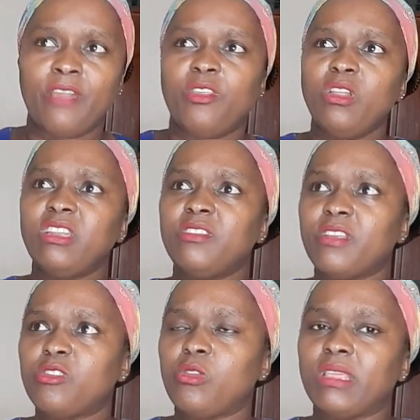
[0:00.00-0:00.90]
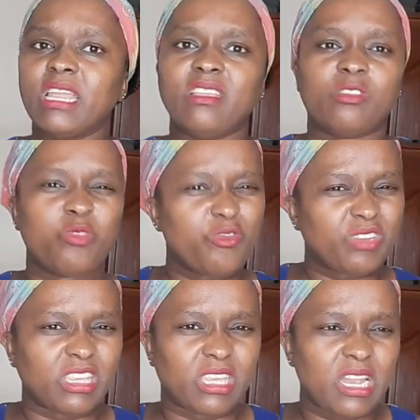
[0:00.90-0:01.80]
The only difference you'll get is
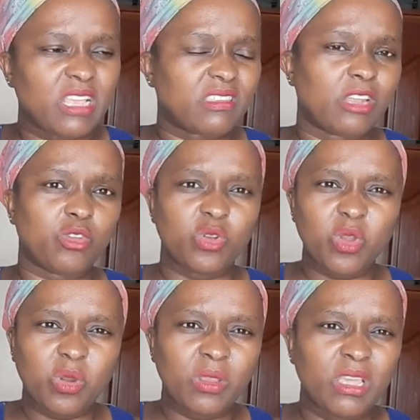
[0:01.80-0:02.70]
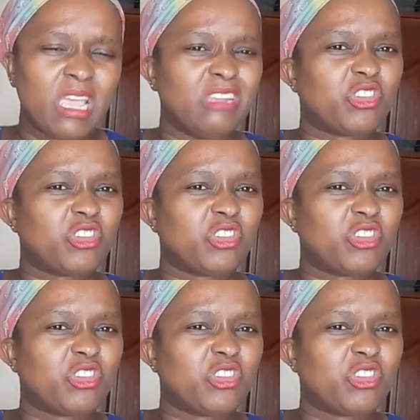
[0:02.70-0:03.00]
50 shillings, and you know,